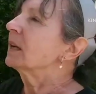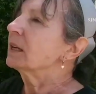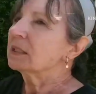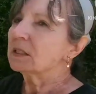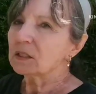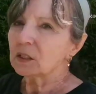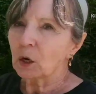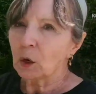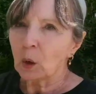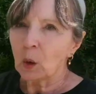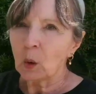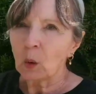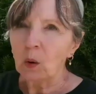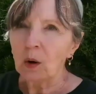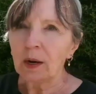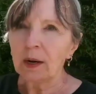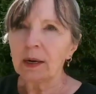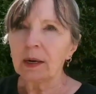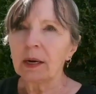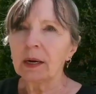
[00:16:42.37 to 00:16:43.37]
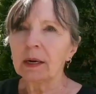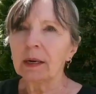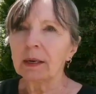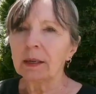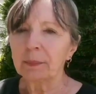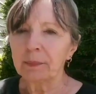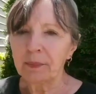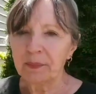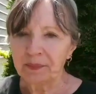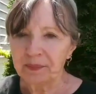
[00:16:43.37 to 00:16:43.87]
So,
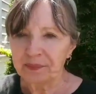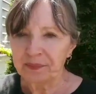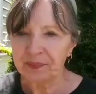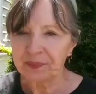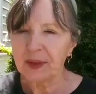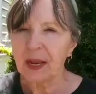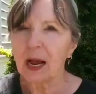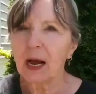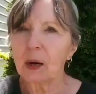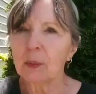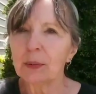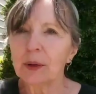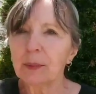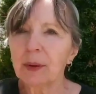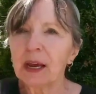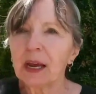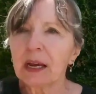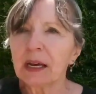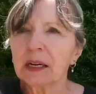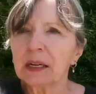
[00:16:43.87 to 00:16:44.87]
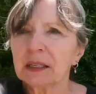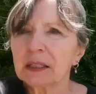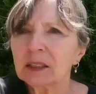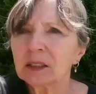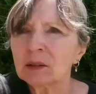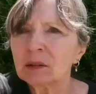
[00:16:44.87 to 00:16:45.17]
um, I'll be back.